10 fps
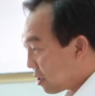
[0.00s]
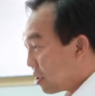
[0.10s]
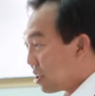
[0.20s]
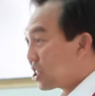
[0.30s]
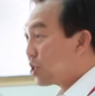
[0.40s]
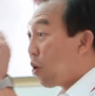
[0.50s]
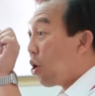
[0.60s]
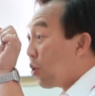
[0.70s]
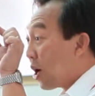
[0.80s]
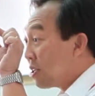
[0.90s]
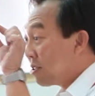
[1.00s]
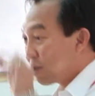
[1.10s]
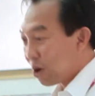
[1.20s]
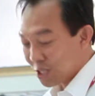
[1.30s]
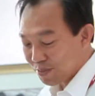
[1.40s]
This small one
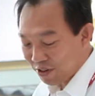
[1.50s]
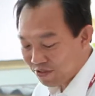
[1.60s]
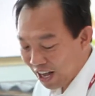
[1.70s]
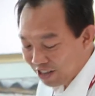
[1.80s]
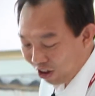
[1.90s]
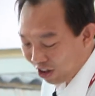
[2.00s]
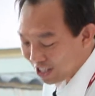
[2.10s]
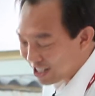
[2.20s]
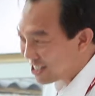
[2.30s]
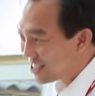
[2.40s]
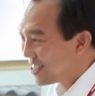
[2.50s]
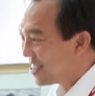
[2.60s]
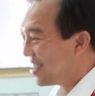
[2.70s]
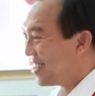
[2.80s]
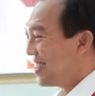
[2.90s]
costs about $5.
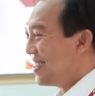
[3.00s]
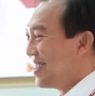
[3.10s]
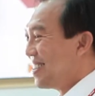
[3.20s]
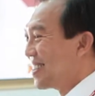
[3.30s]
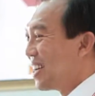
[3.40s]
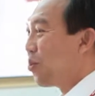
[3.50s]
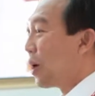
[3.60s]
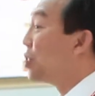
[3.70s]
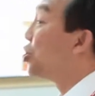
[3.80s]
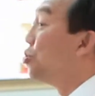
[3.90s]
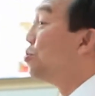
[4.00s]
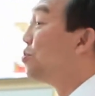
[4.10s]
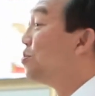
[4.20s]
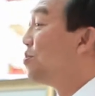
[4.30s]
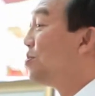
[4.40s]
Okay, 1 tube.
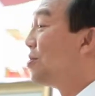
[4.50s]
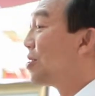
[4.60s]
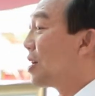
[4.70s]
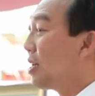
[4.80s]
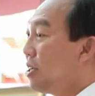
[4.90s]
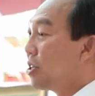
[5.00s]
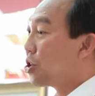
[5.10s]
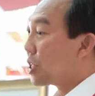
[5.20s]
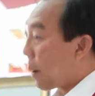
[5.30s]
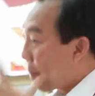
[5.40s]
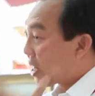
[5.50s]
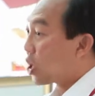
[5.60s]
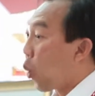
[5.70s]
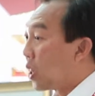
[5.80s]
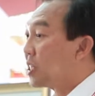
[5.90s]
Okay? So they are better
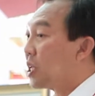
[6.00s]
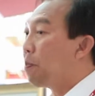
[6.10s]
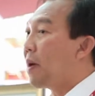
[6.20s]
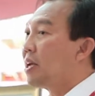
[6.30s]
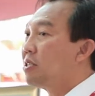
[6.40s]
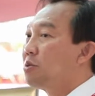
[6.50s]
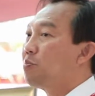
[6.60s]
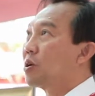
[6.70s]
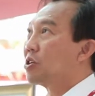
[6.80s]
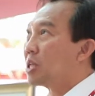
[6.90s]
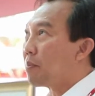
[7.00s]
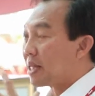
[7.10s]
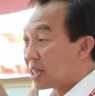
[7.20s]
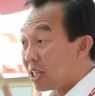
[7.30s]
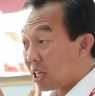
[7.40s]
quality paints because they
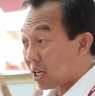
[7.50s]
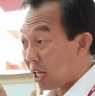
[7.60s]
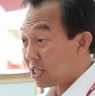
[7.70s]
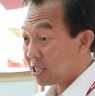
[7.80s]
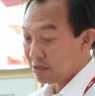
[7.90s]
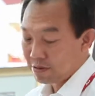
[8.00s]
maintain the color.